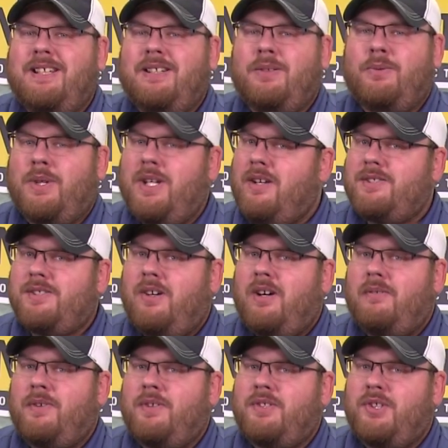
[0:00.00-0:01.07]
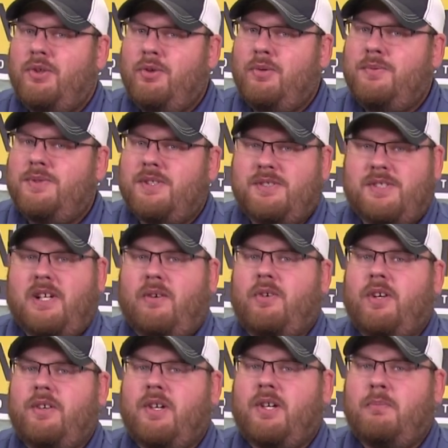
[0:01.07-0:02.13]
We also offer tubes and several
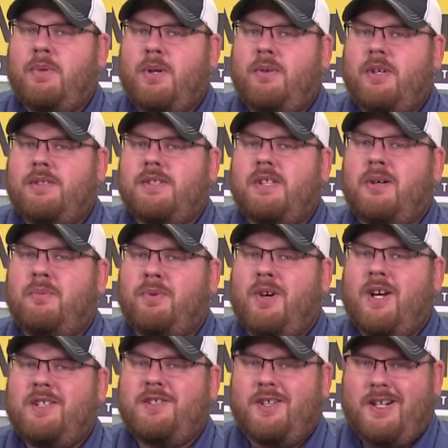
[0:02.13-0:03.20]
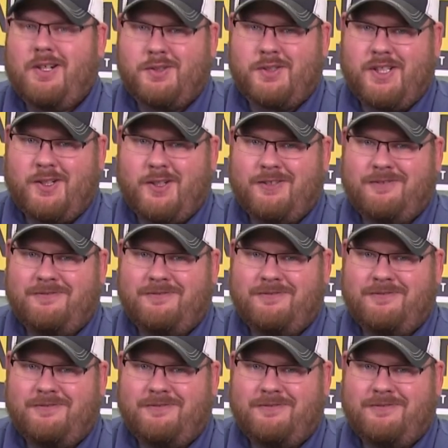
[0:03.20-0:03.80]
other components to upgrade your air seeder.